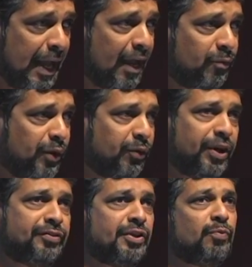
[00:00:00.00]
And we
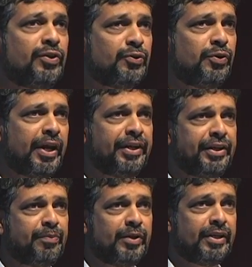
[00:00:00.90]
raised and went through
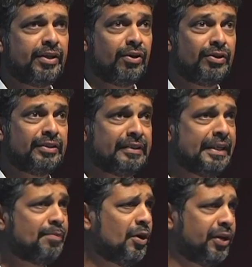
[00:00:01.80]
$19 million
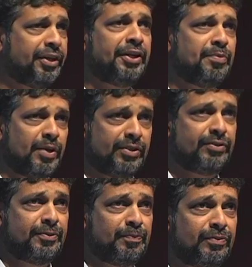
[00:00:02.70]
in about 18
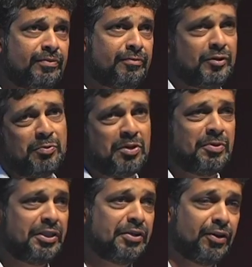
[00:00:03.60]
months, so about $1
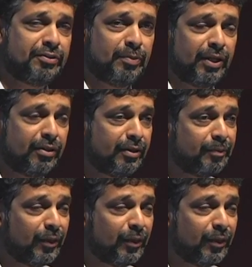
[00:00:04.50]
million a month.